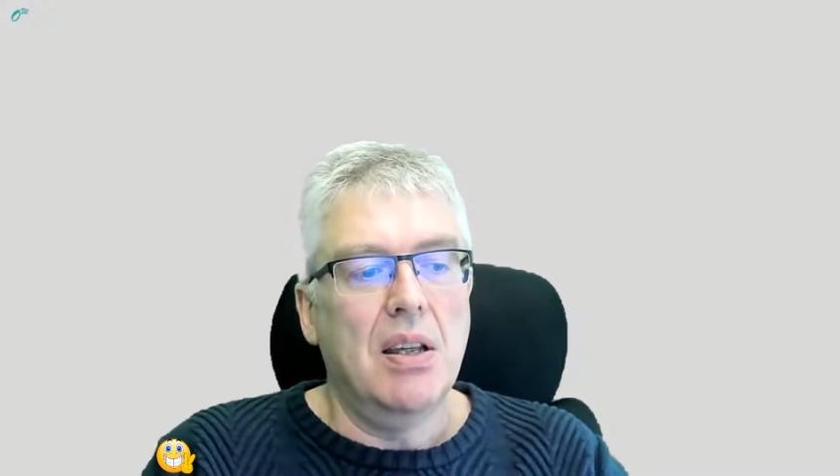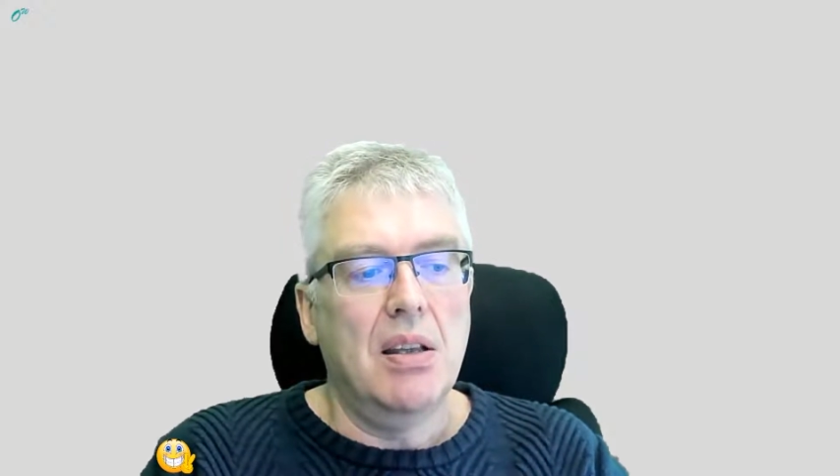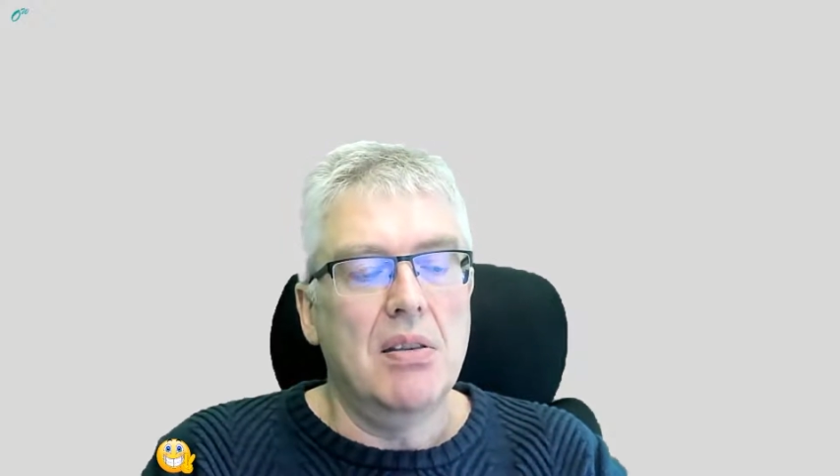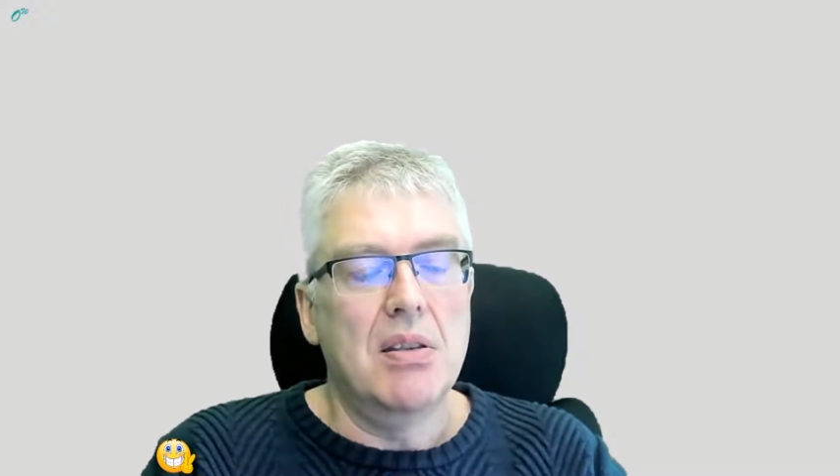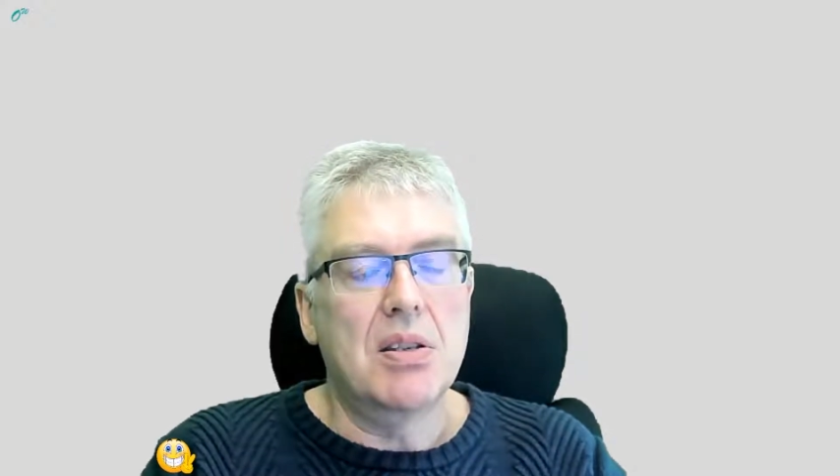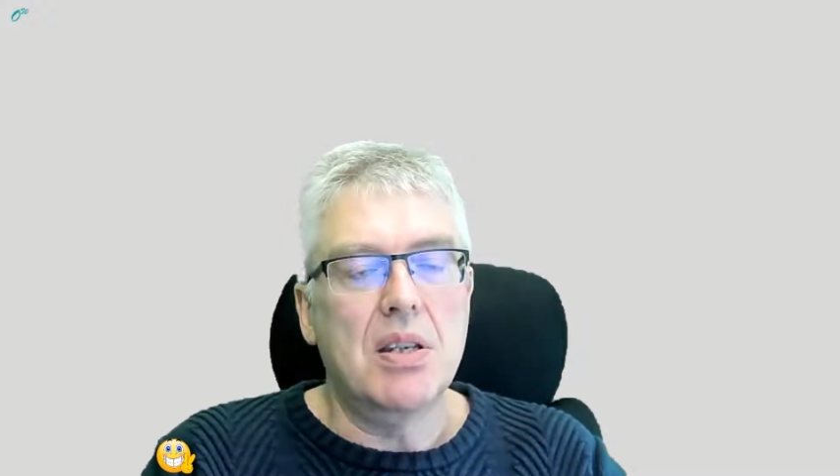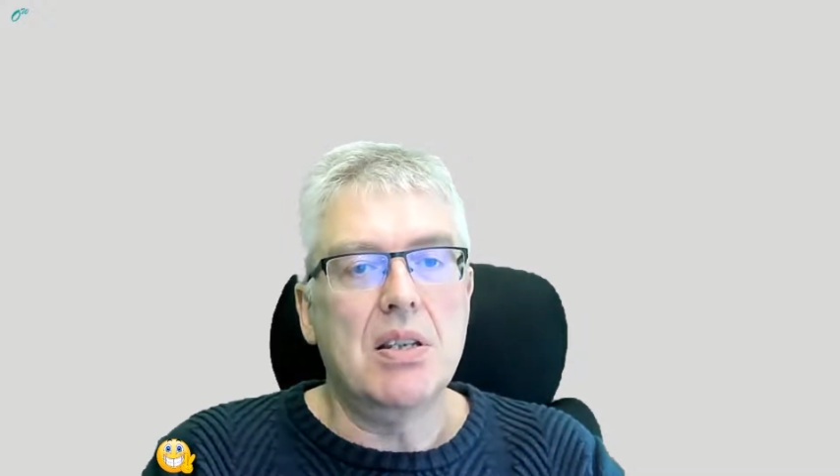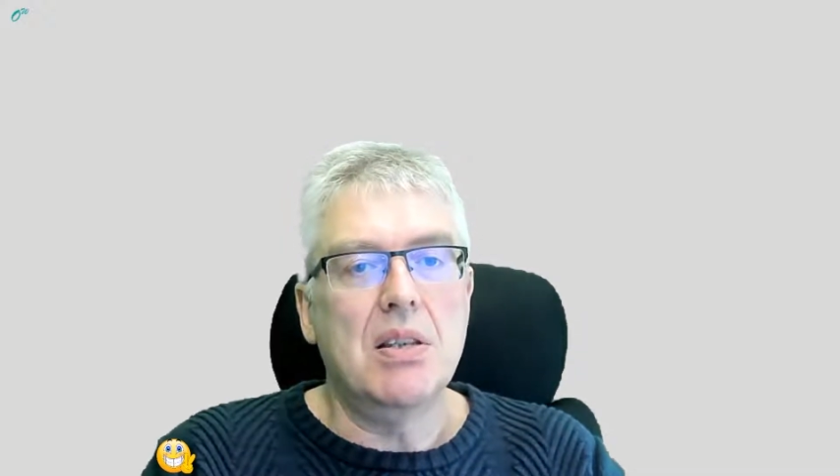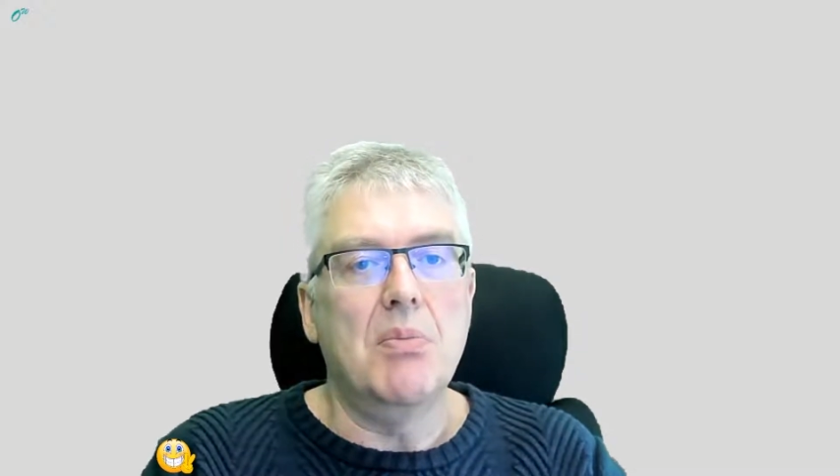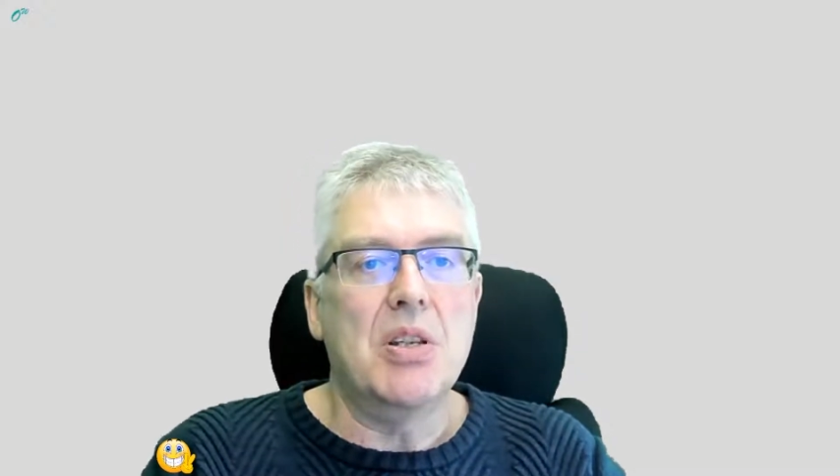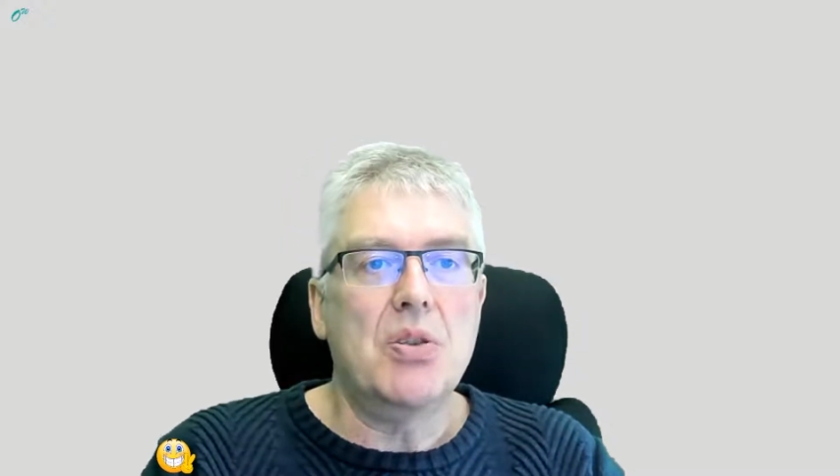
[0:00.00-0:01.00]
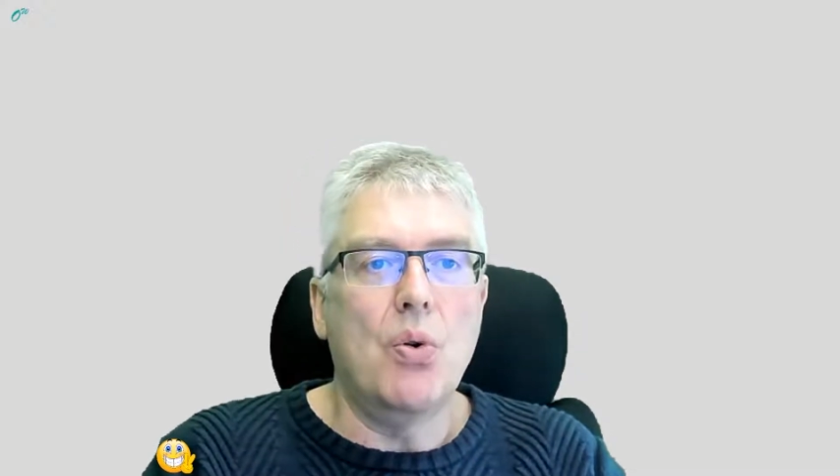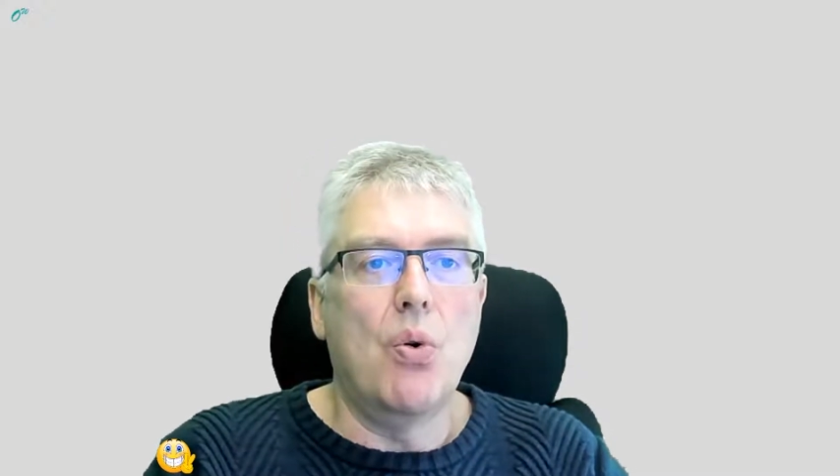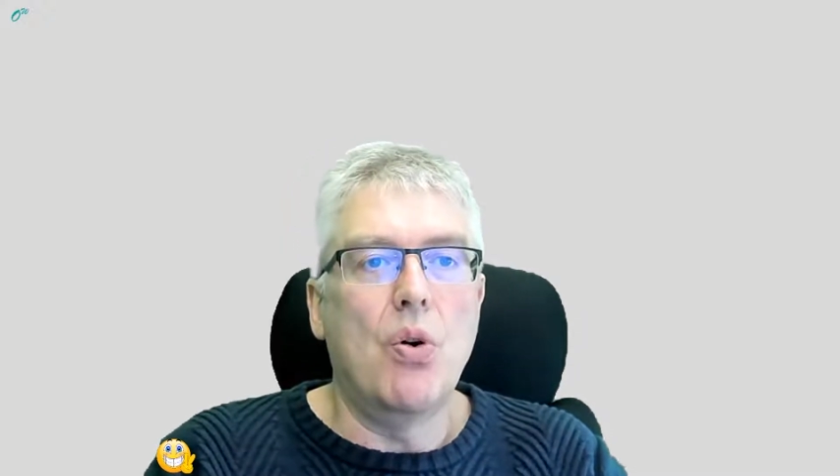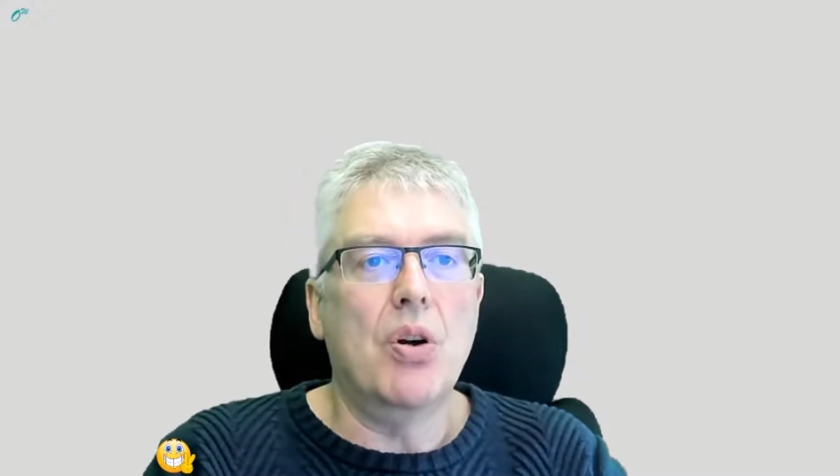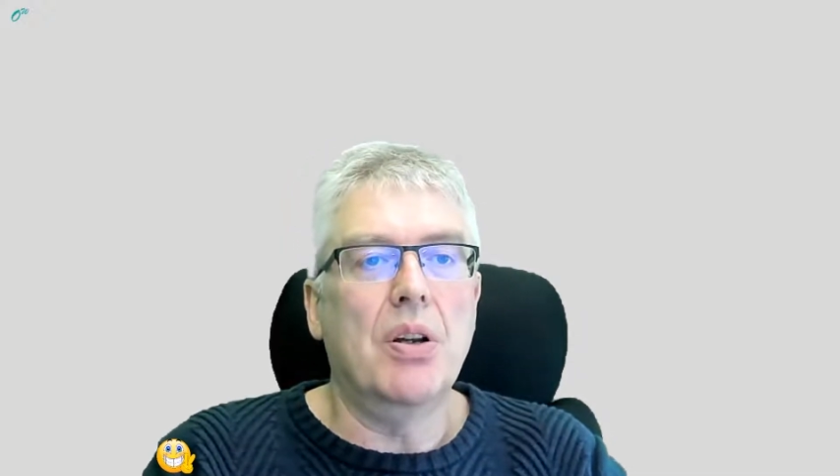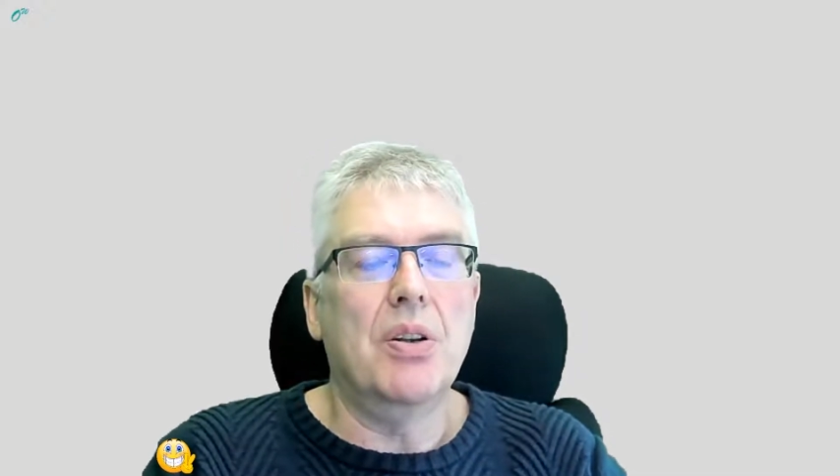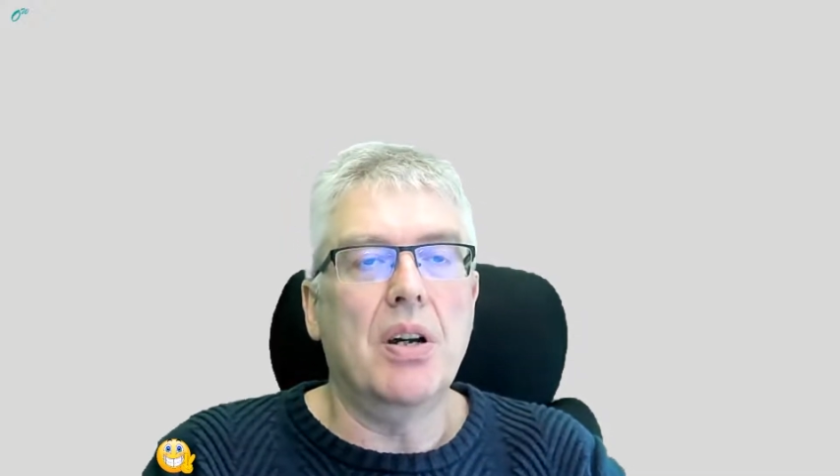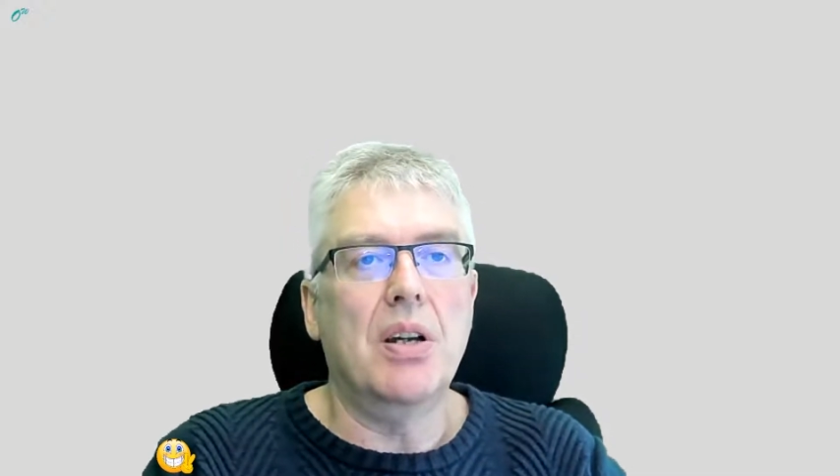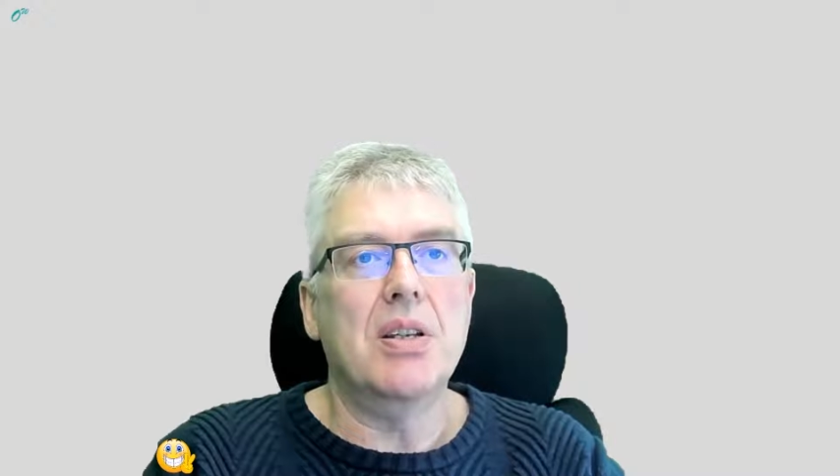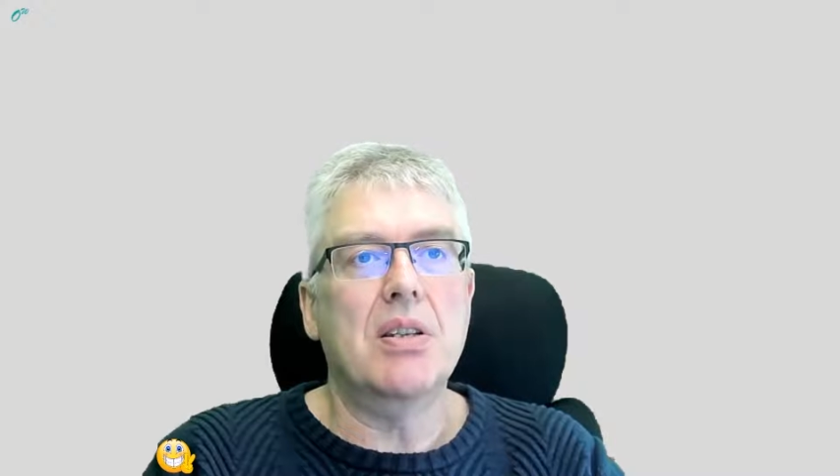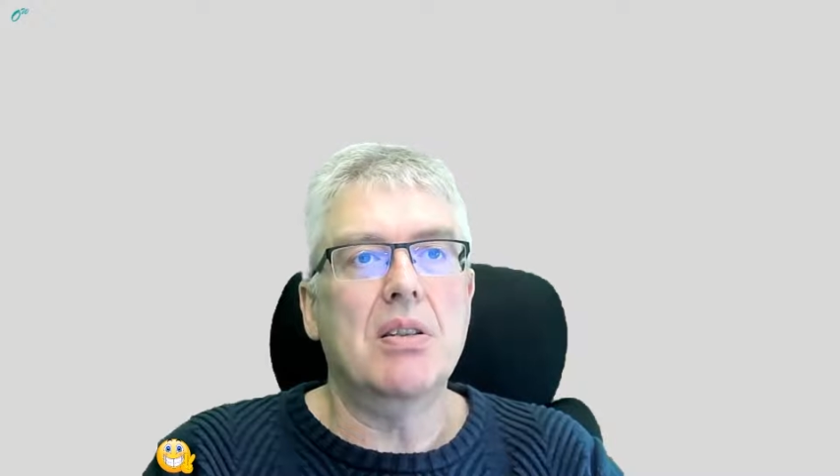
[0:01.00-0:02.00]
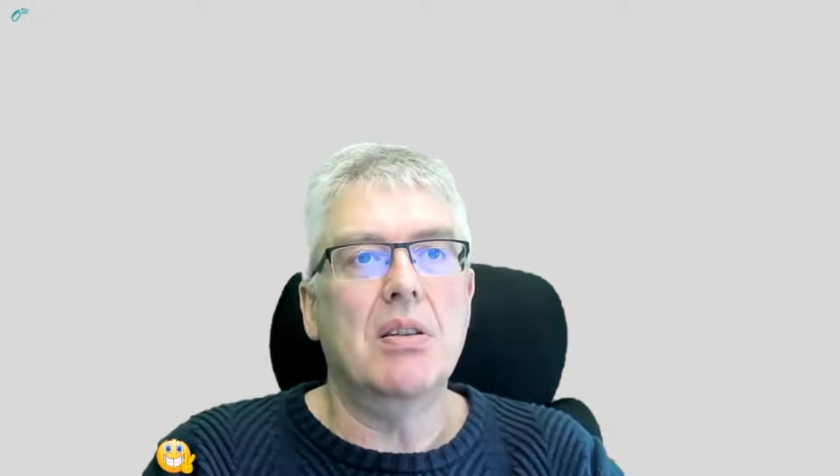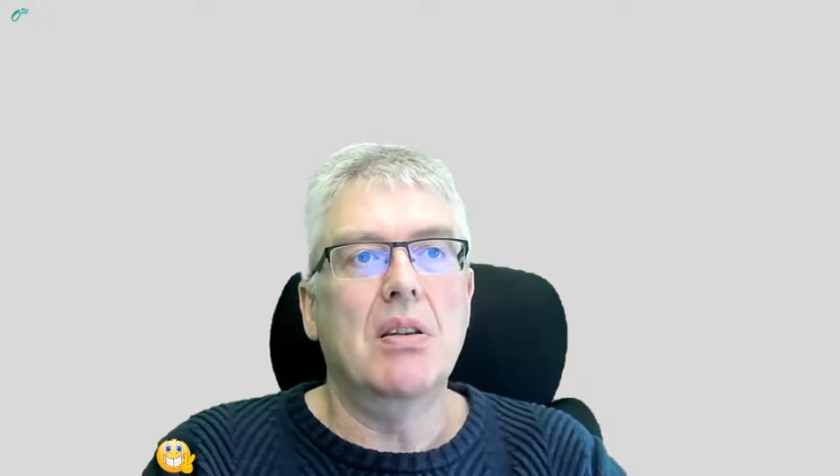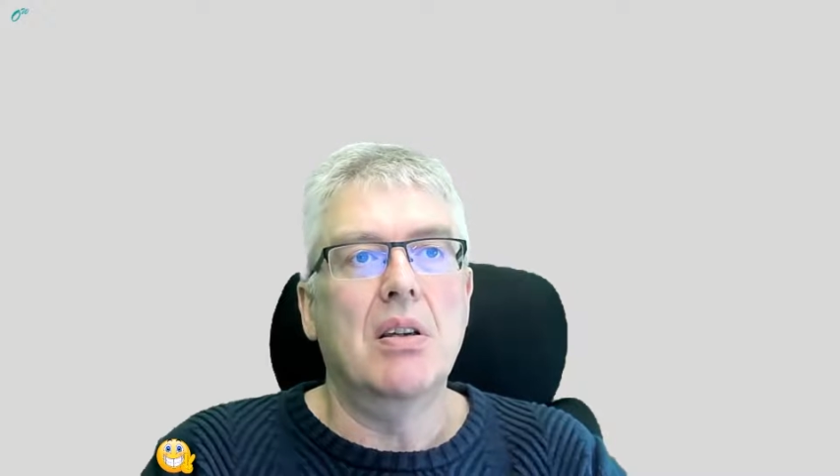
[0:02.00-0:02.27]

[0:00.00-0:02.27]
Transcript: the system is organized.